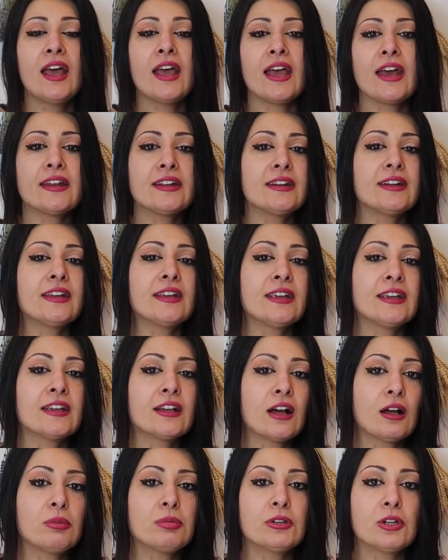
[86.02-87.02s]

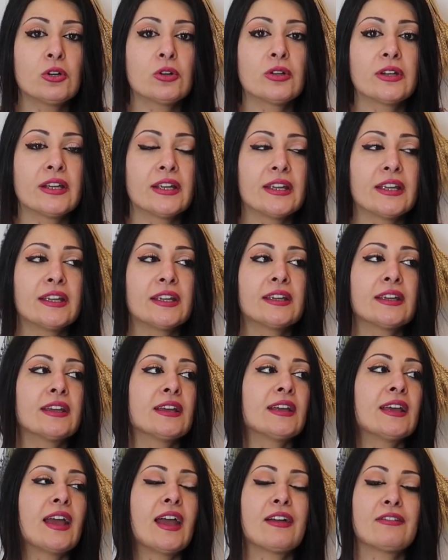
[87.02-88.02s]
editing,
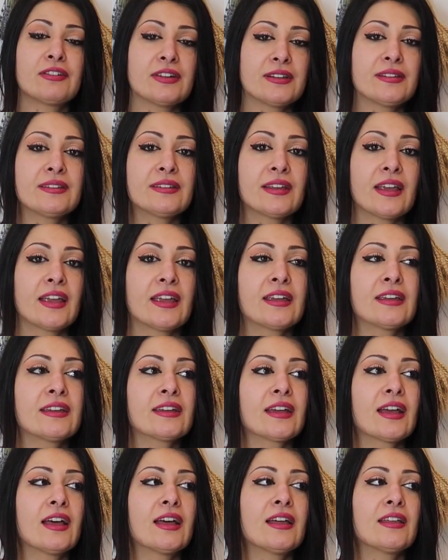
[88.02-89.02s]
uploading, everything.
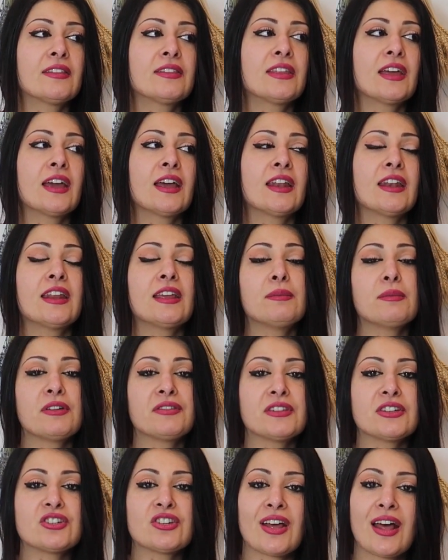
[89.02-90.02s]
The name
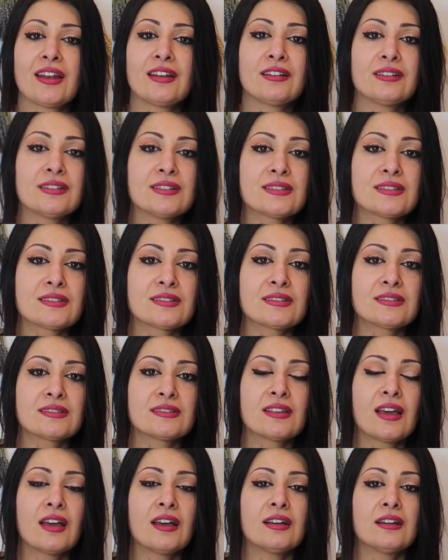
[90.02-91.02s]
of the channel is
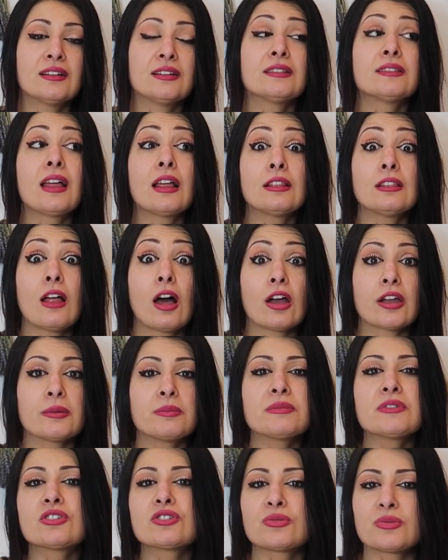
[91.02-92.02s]
the
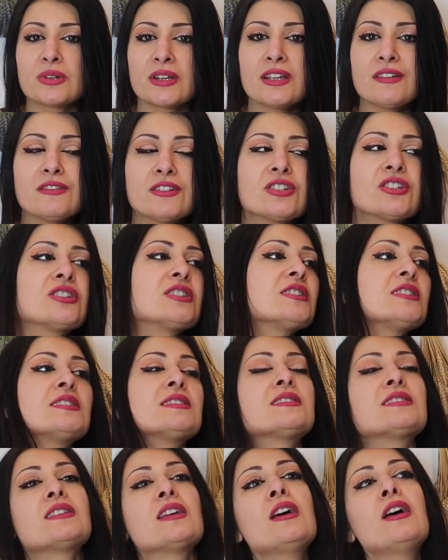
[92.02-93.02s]
Lime Tree, which
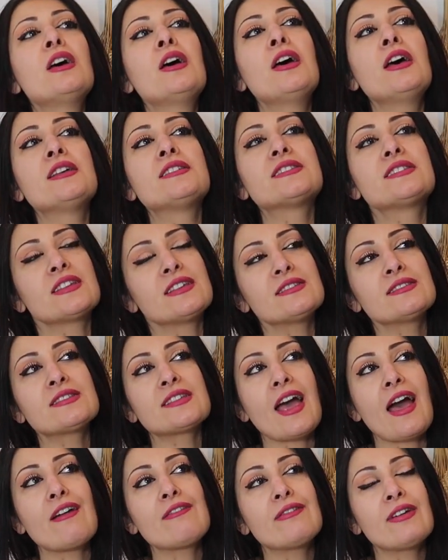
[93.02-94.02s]
is
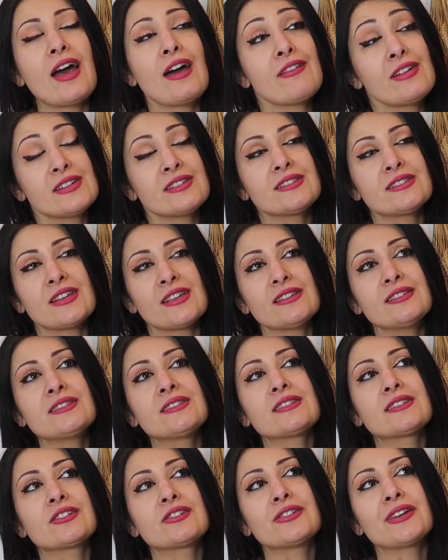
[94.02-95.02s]
ever
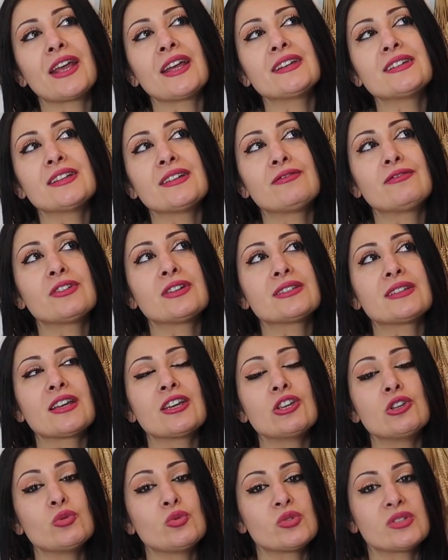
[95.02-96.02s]
since created was a
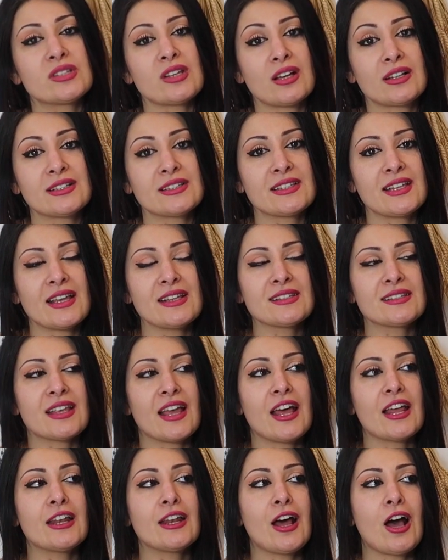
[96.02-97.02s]
huge success,
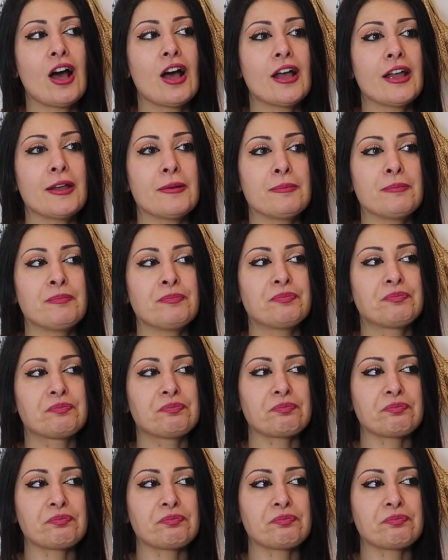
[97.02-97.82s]
and I'm